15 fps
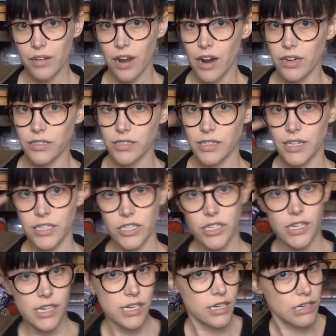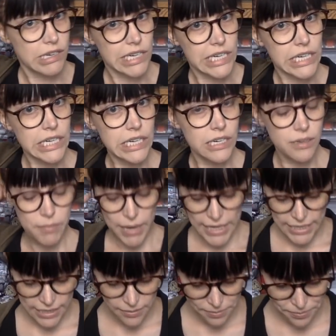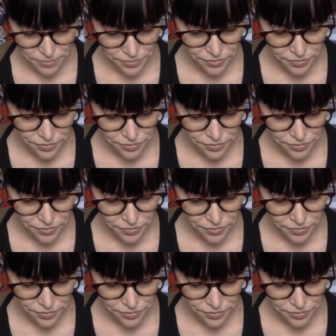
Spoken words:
cards that she painted.